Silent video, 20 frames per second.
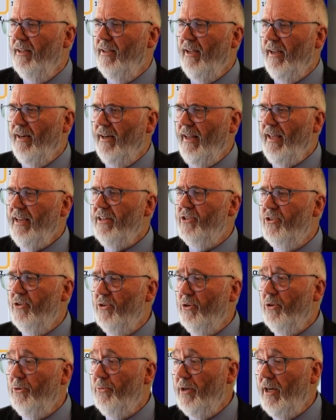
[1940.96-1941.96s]
unless
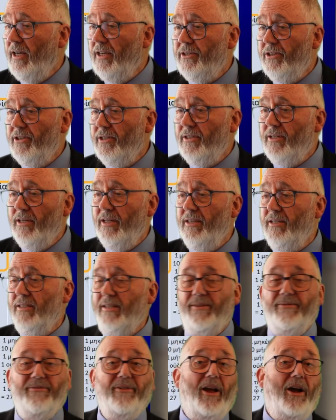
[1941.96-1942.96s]
your
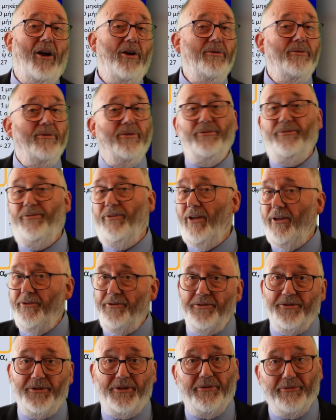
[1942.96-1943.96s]
righteousness
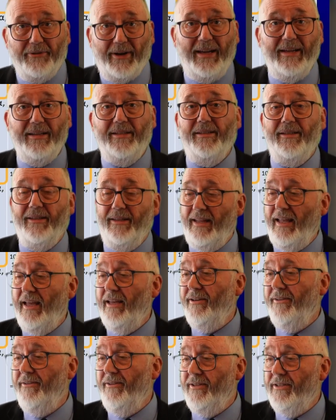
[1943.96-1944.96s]
overflows greater than that
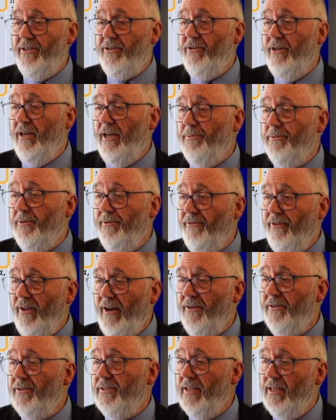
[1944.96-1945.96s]
of the scribes and
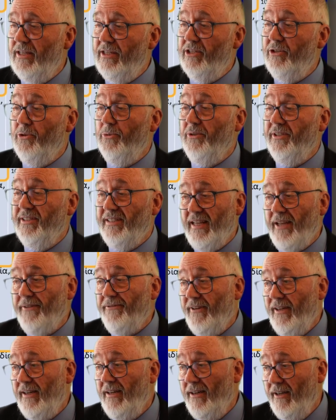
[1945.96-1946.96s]
Pharisees, you will
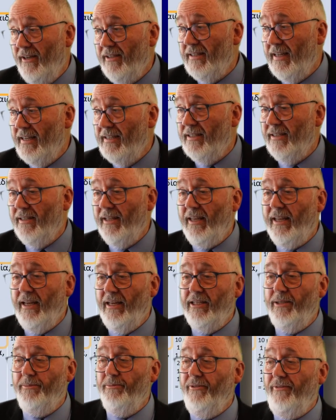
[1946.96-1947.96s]
definitely not enter the
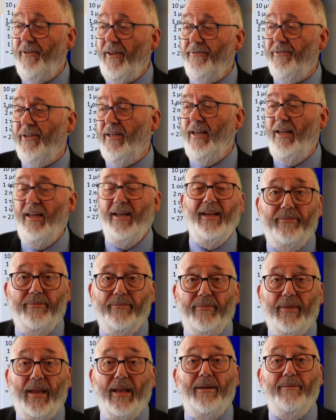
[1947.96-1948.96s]
kingdom of heaven.
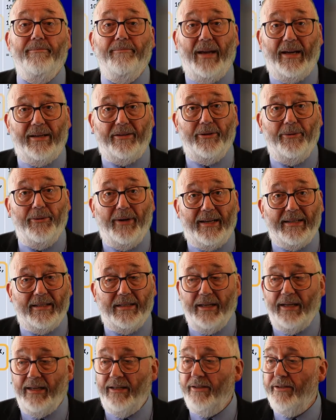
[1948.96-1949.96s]
Matthew
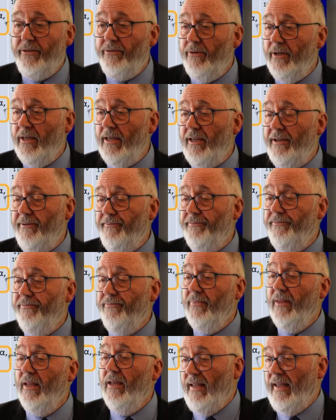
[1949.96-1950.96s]
18:3.
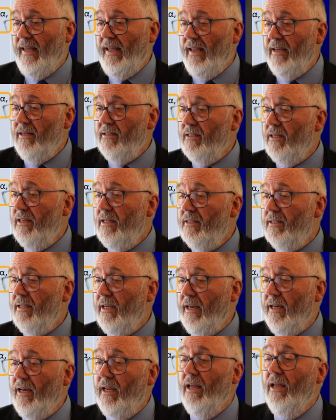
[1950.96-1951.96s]
And he
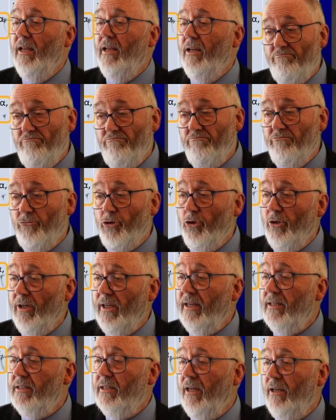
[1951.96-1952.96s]
said, truly
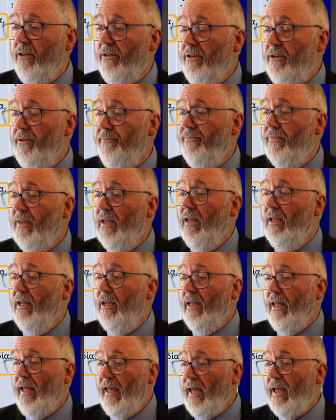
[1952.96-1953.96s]
I tell you,
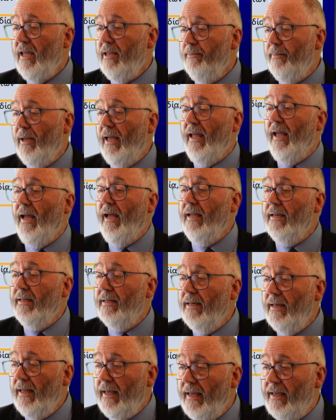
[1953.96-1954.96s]
and may,
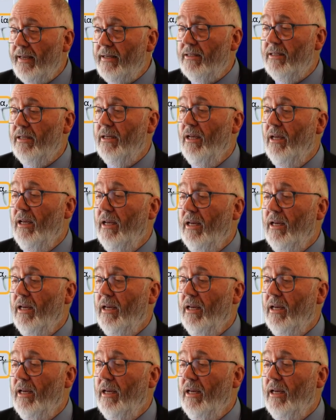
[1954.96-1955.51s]
unless